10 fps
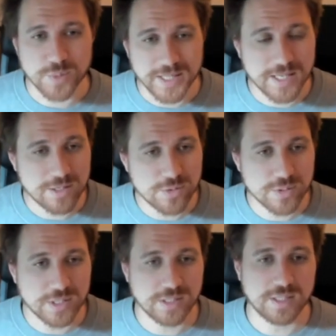when they
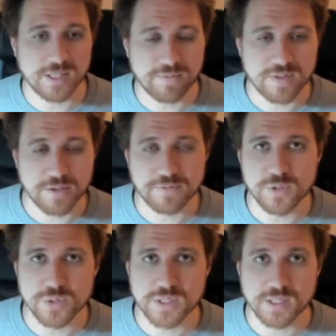use it, and if they have
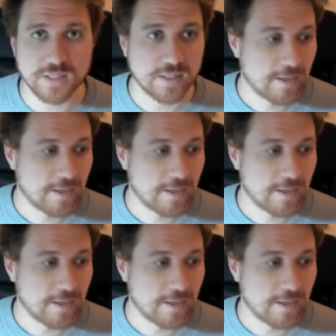used it.